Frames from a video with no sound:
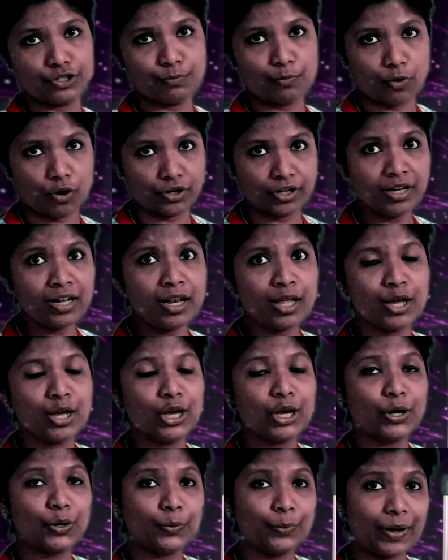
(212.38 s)
model,
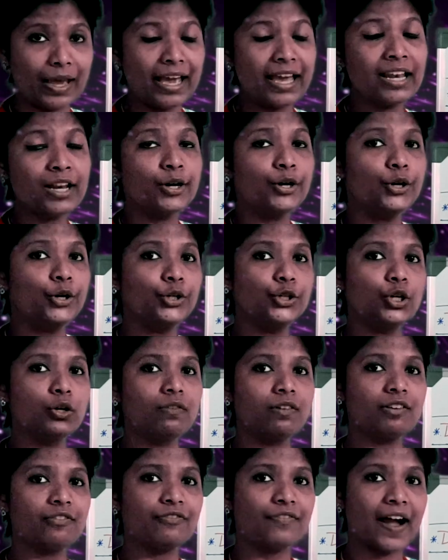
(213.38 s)
where you
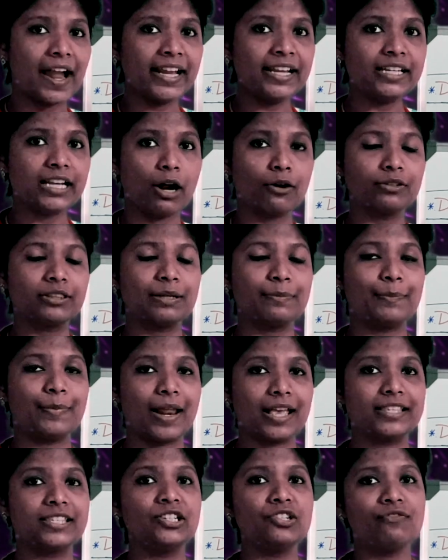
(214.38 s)
will find out the
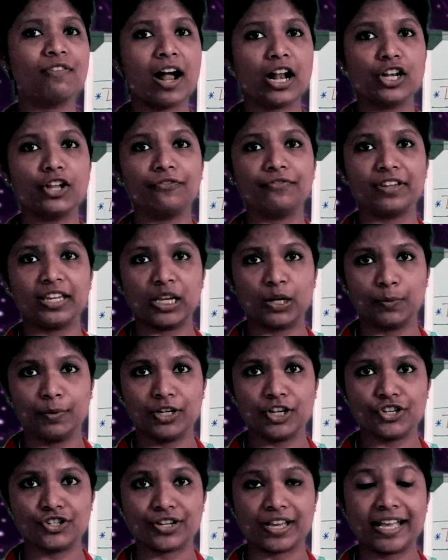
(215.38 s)
present value of
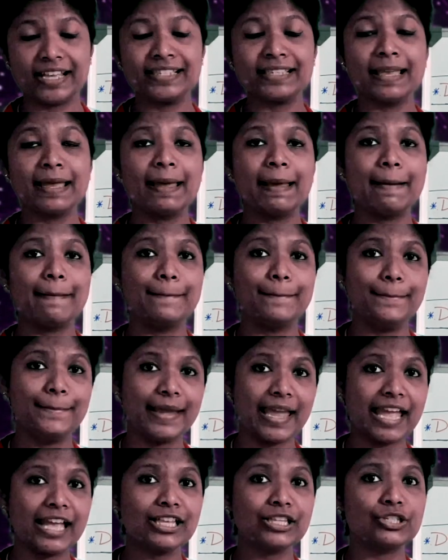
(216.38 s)
equity shares
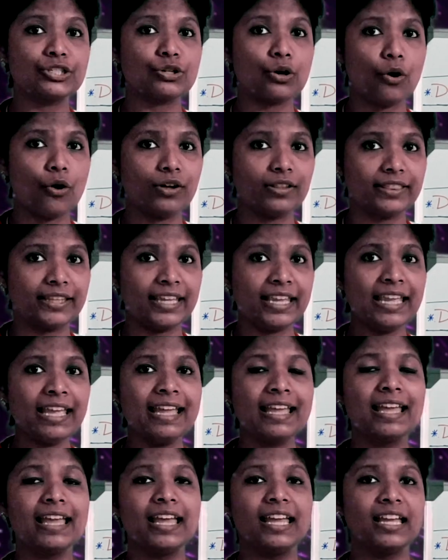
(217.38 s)
based on the
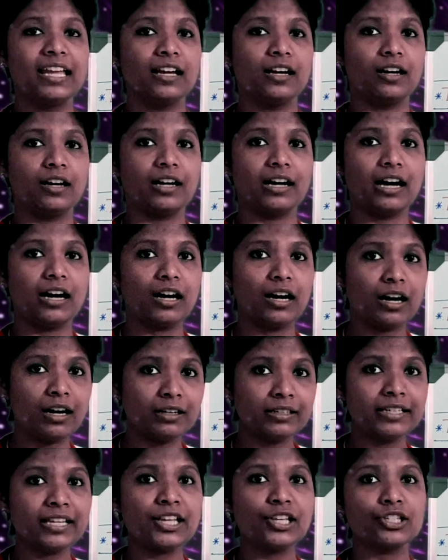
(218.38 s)

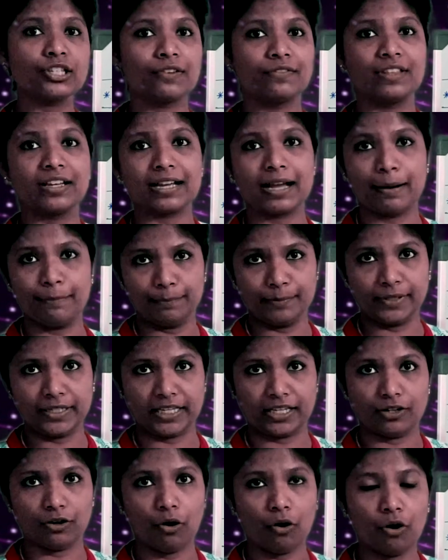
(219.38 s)
earnings of the
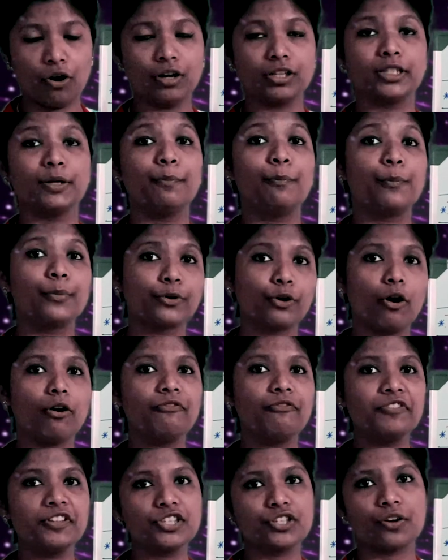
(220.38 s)
company or the
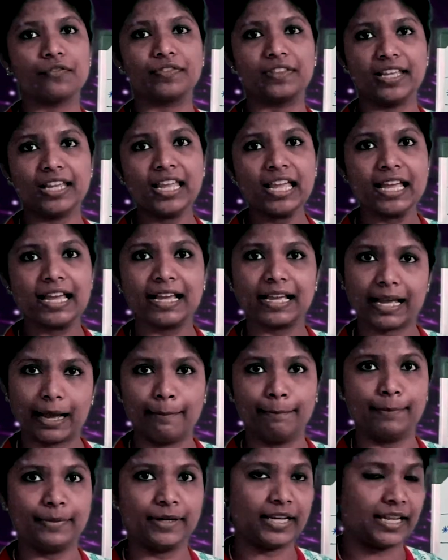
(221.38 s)
profits of the
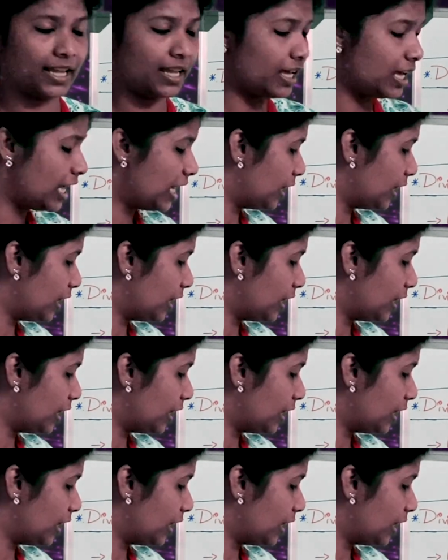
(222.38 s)
company. The